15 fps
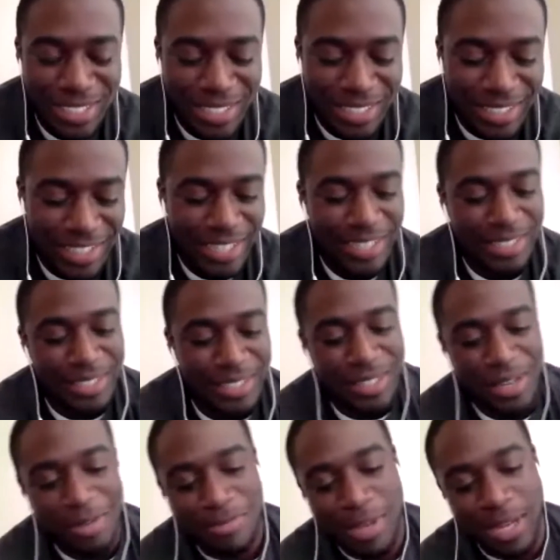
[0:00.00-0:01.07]
Allan,
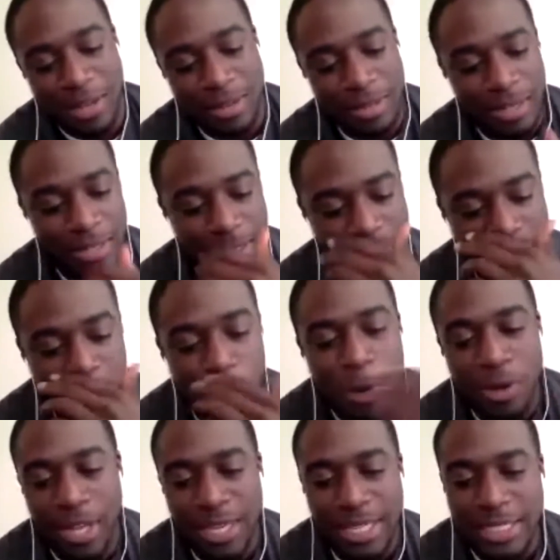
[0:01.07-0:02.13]
about this is
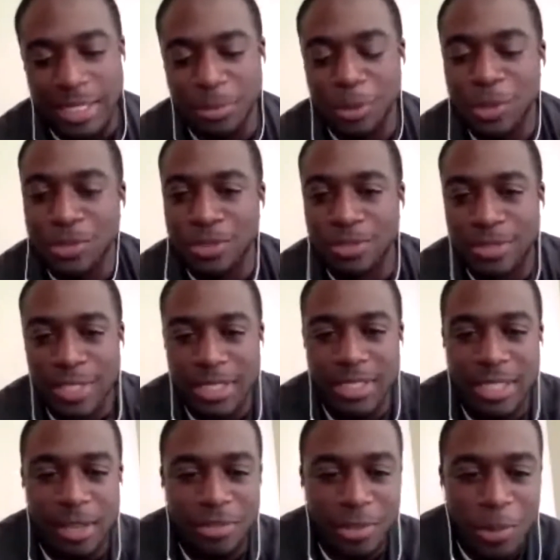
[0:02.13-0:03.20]
more, I guess, more of a
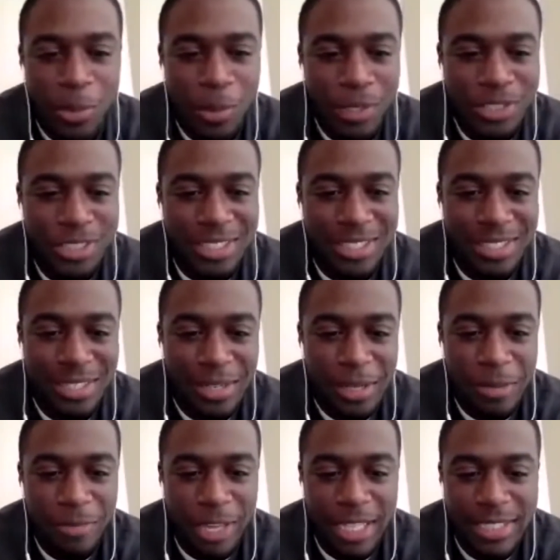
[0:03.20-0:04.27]
philosophical question.
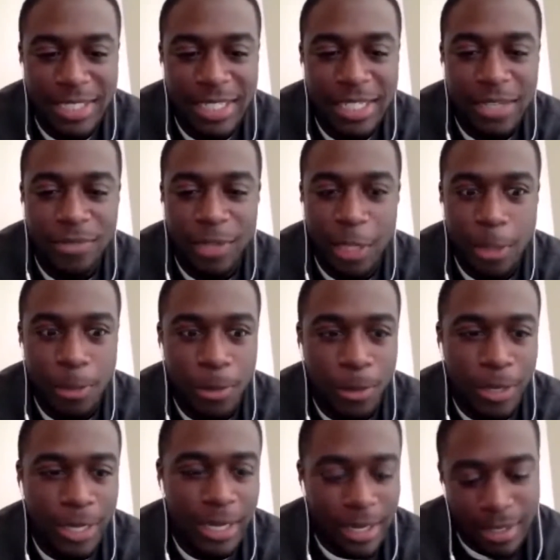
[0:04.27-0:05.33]
As an indie
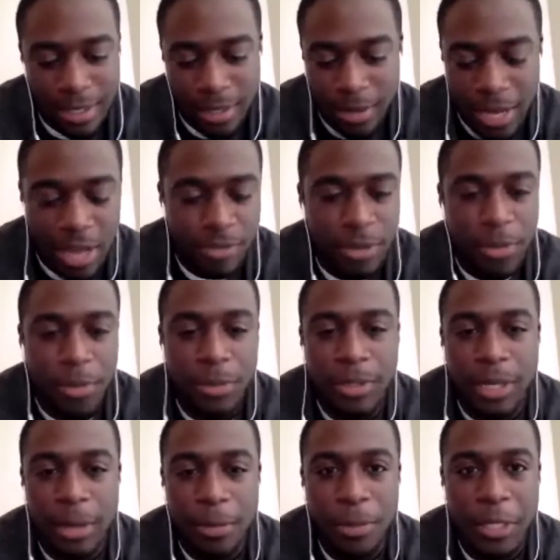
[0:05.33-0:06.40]
developer and having your own
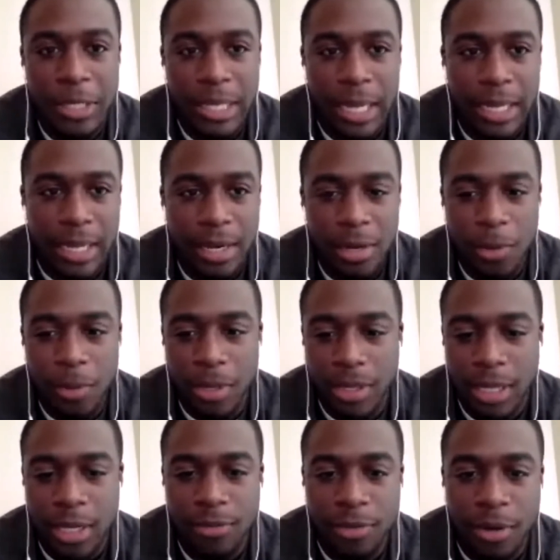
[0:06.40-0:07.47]
company, I know a
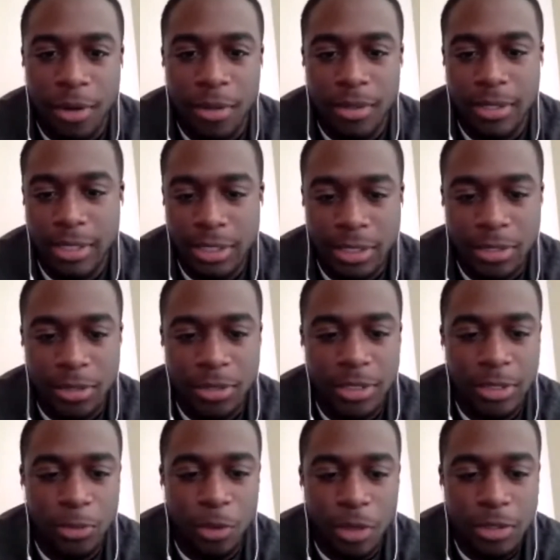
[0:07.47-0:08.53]
lot of our
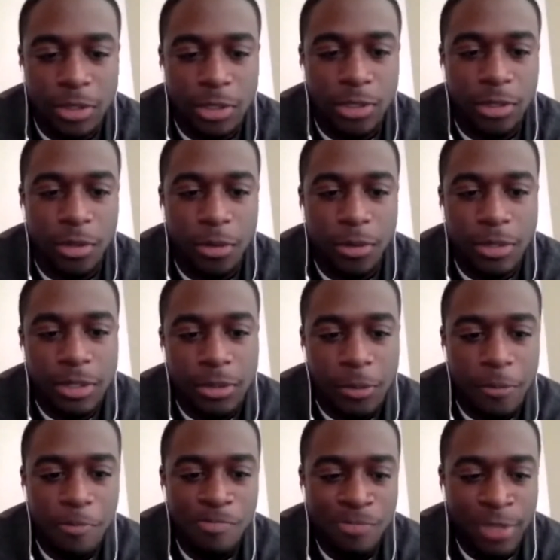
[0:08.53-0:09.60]
listeners and watchers are going
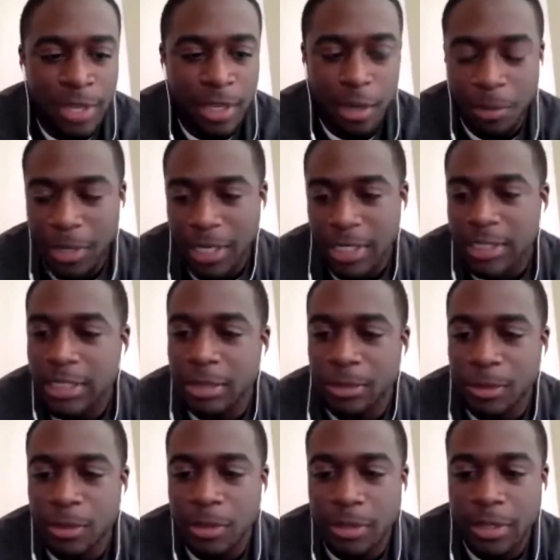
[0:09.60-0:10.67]
to be in a
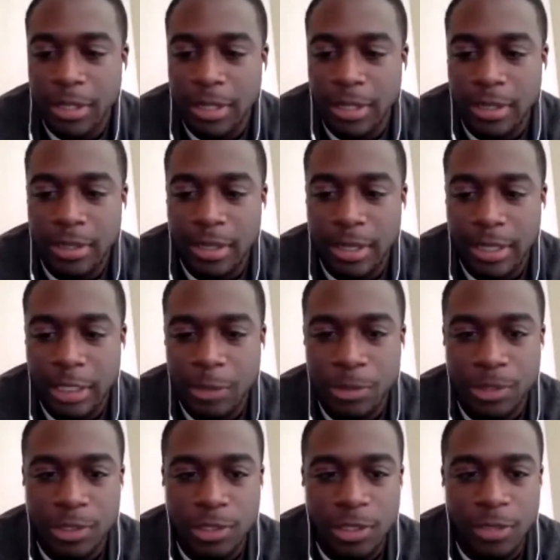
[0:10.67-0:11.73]
similar, I guess,
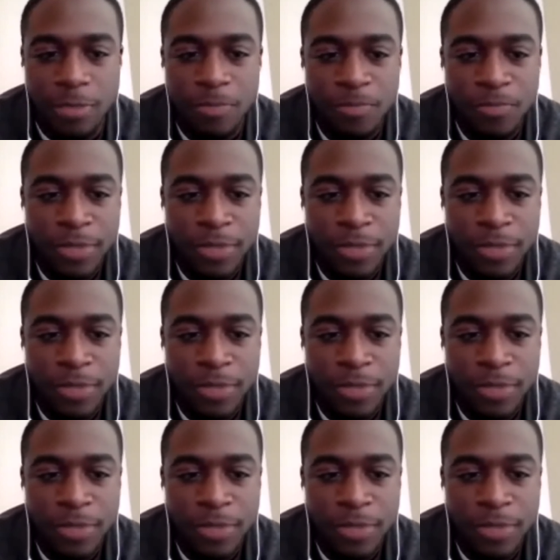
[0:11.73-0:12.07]
position.